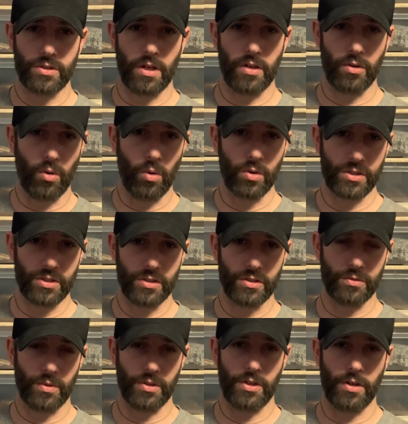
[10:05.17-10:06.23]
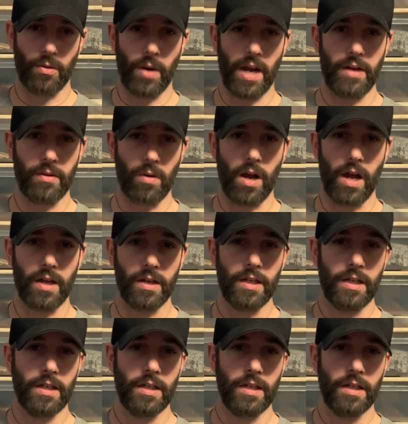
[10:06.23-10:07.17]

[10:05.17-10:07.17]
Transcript: on horses with their rain rot,